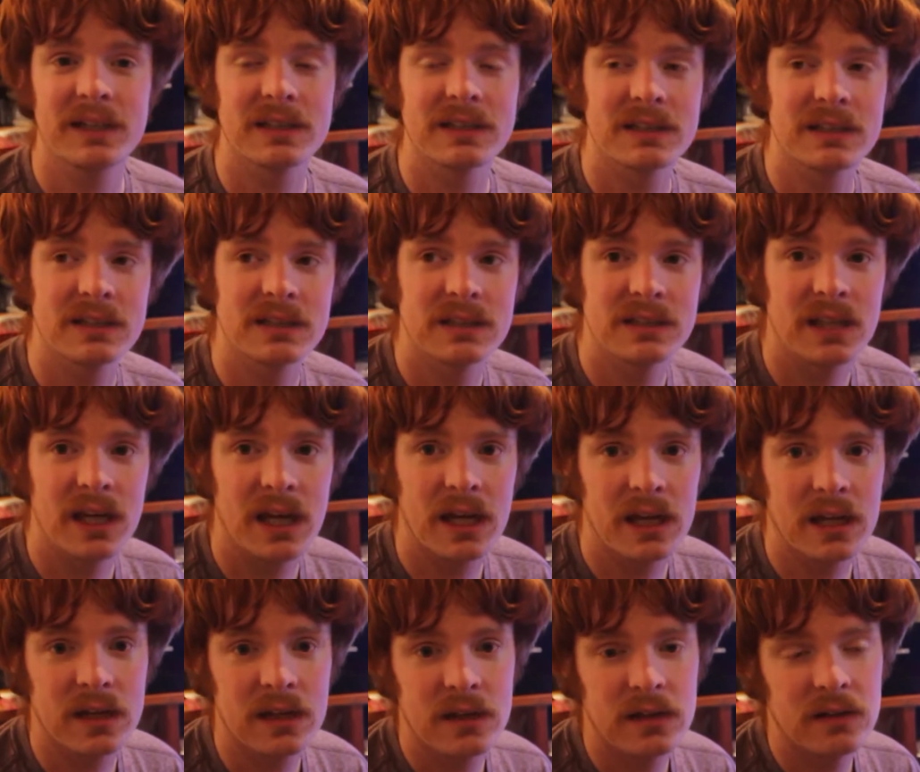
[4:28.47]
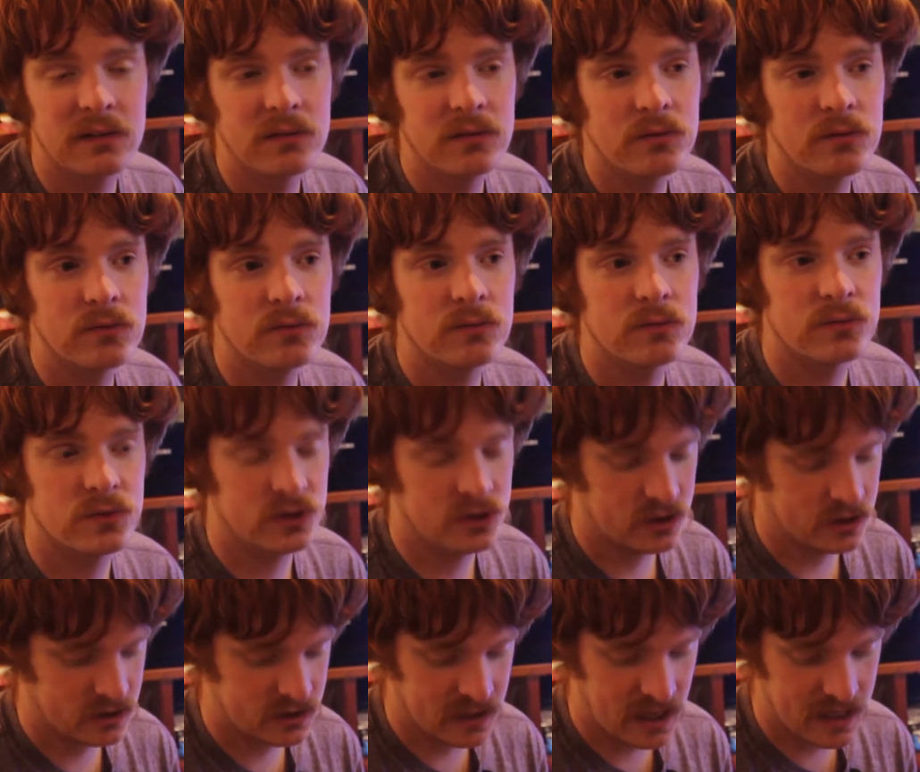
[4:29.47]
This is
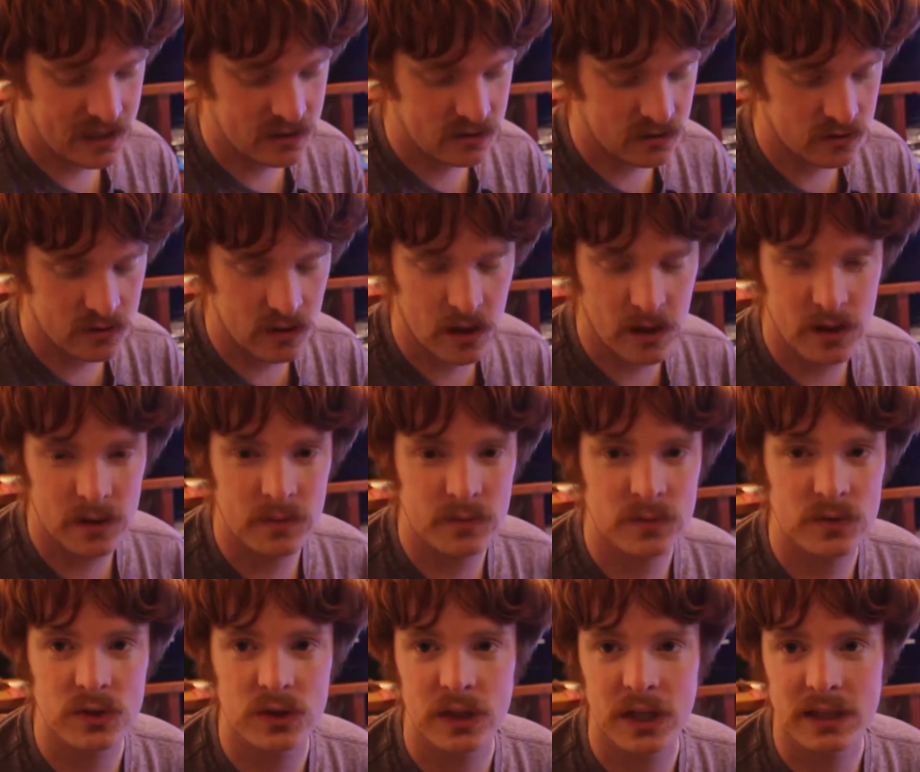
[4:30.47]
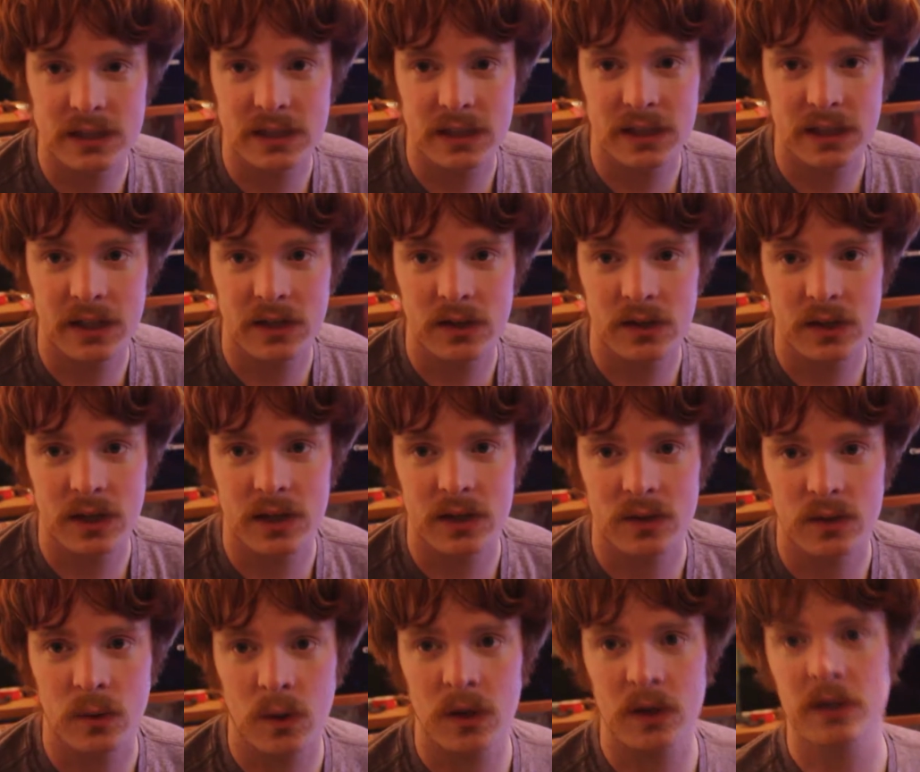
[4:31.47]
just a test, so you guys can hear kind of
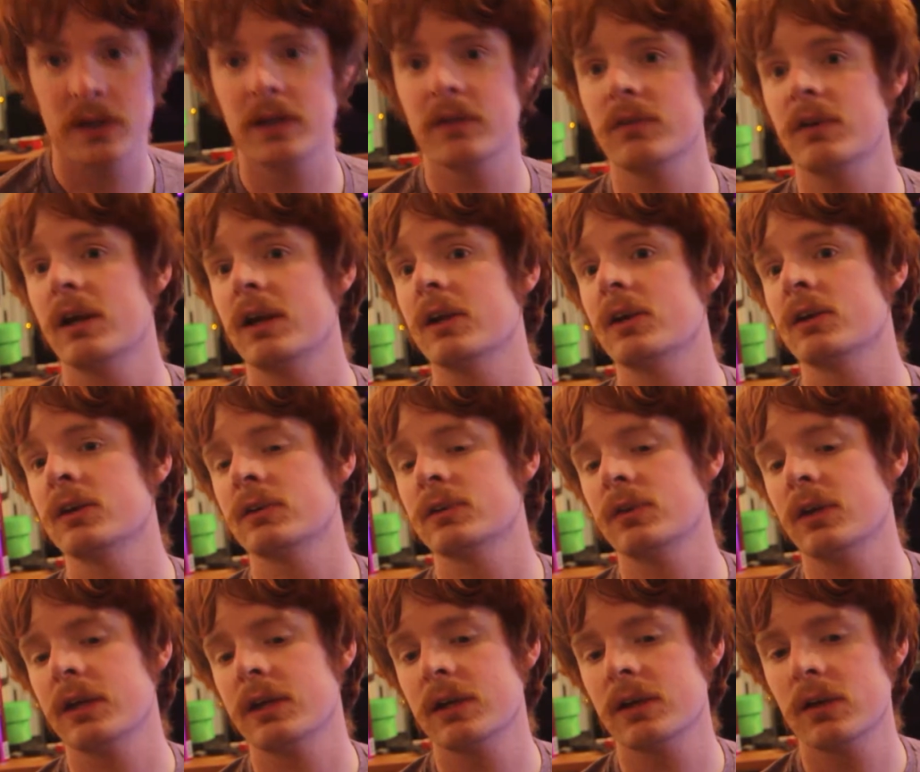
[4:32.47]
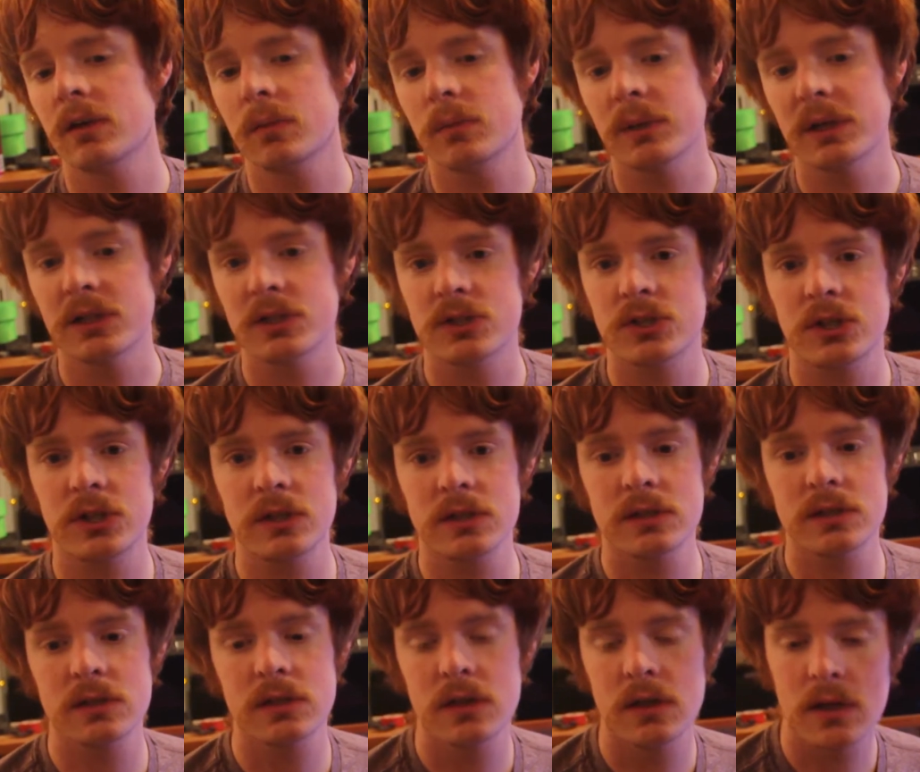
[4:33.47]
the quality. I've got it hooked right here on my
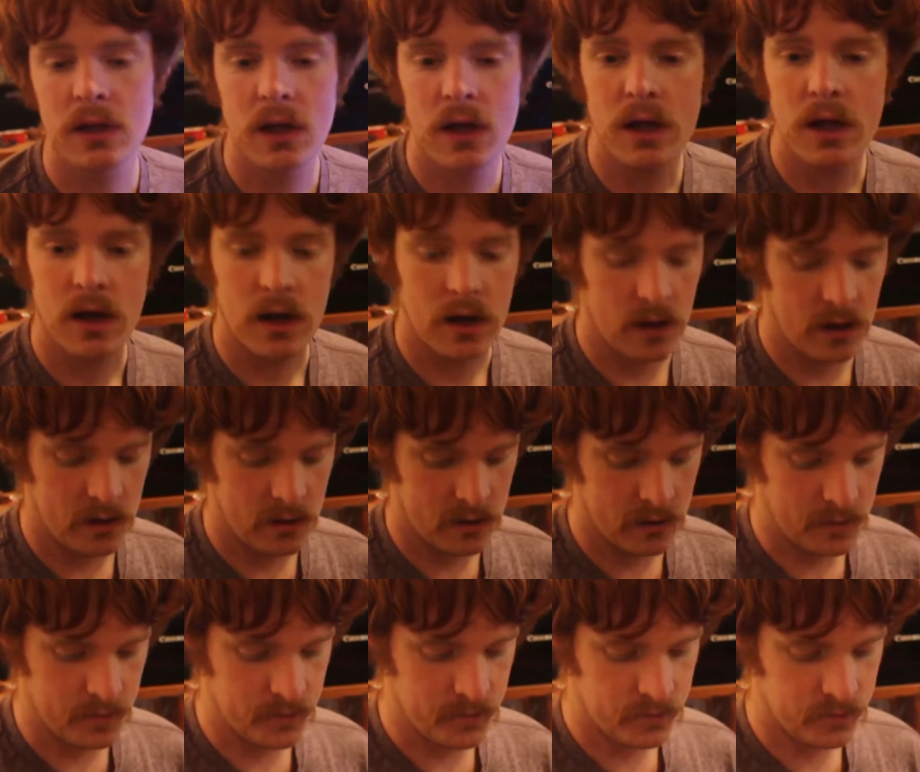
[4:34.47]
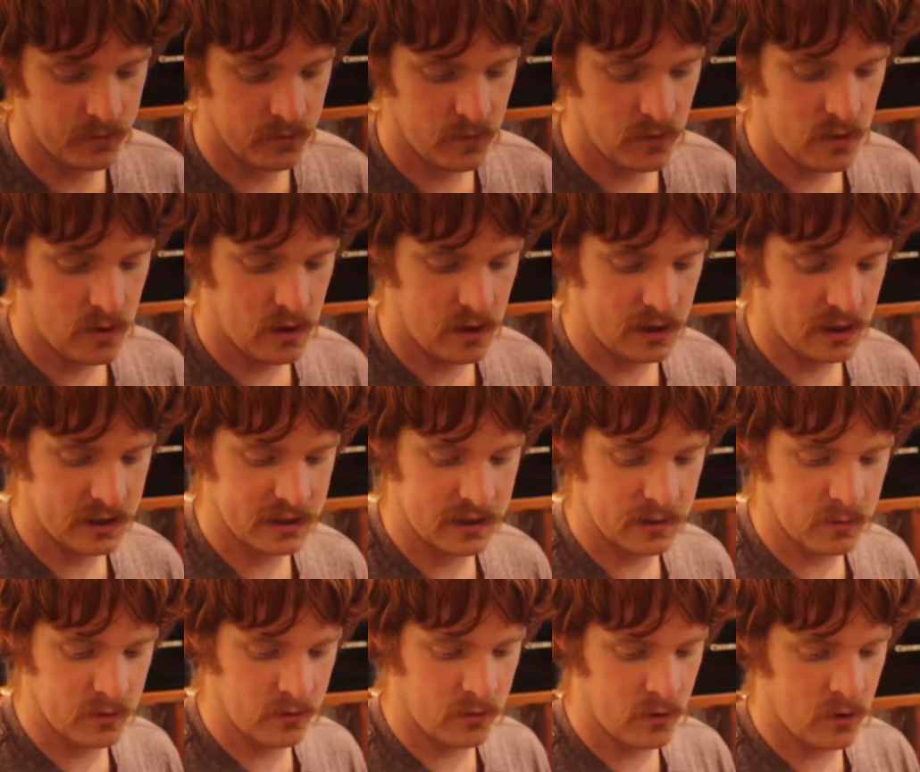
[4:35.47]
shirt. Like I said
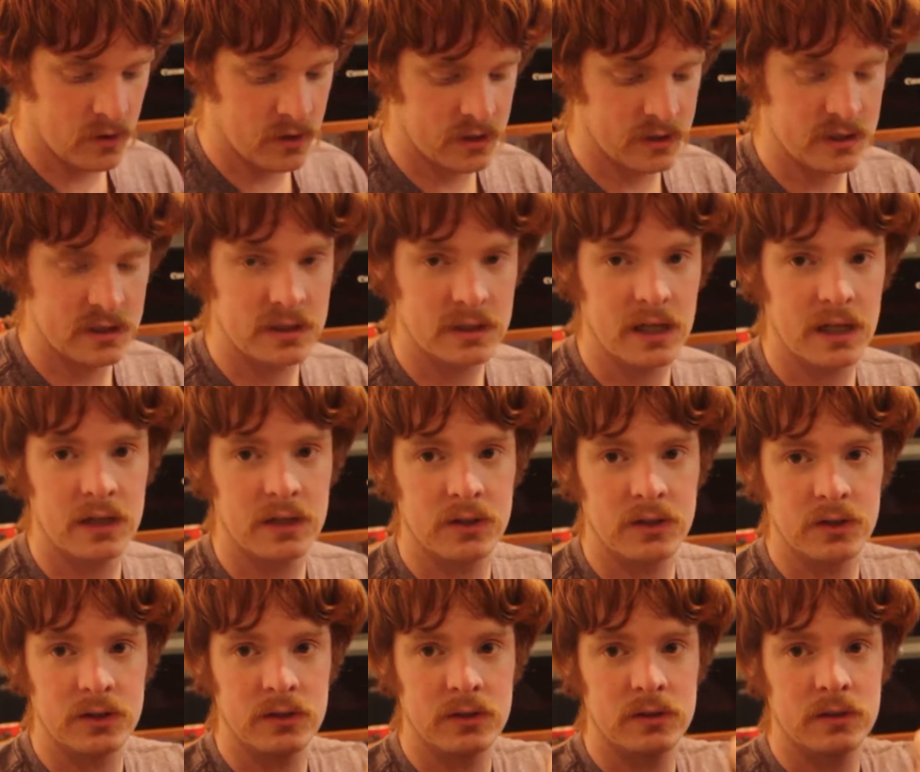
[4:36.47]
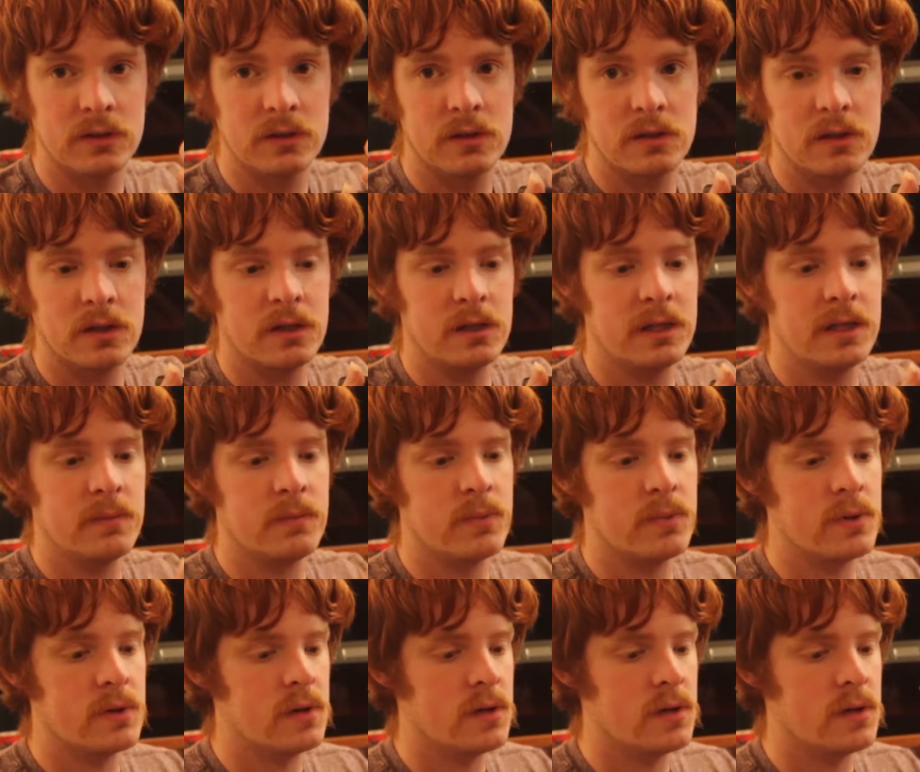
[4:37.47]
before, this has got a little clip.